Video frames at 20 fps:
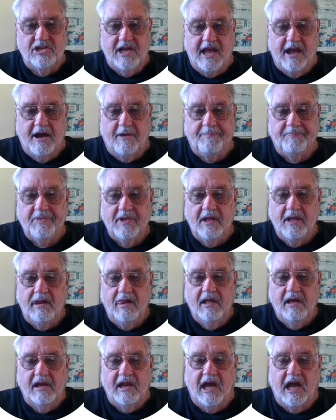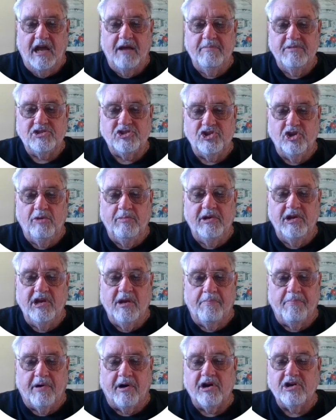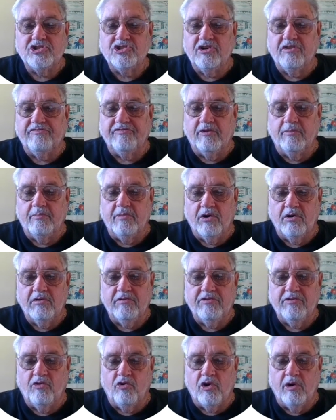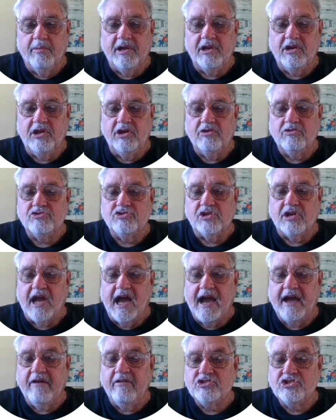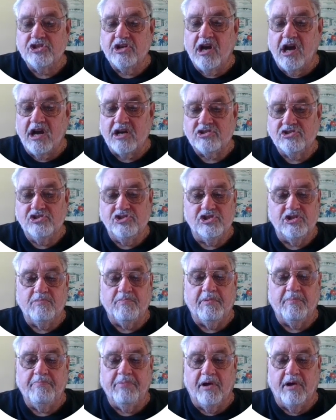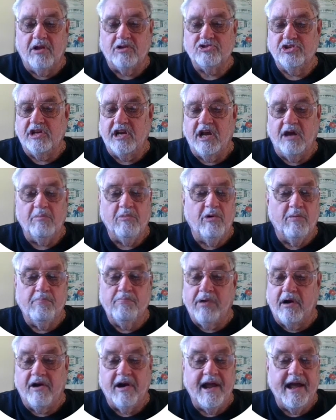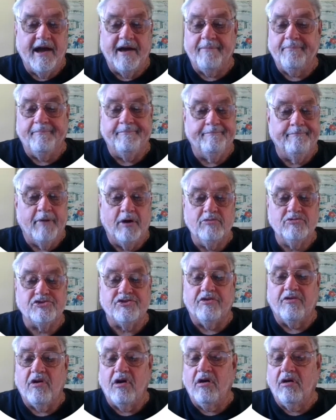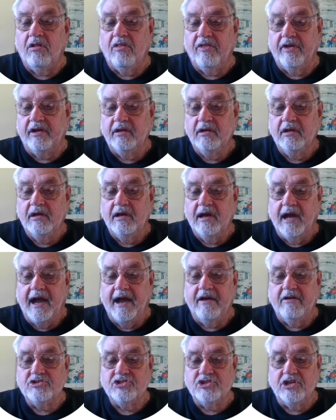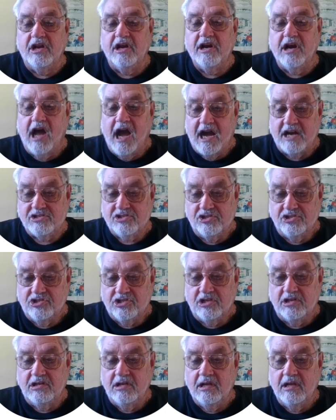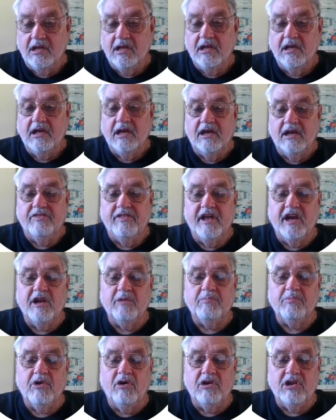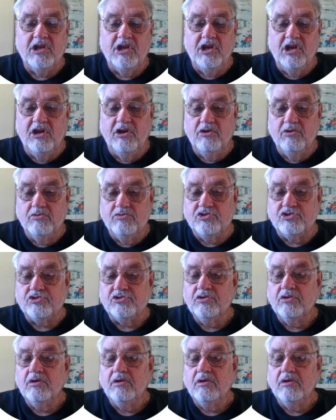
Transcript: now. Now, I'm assuming departure from Earth orbit using hydrogen-oxygen propulsion. I'm going to burn out most or all the hydrogen and oxygen. And then I'm going to use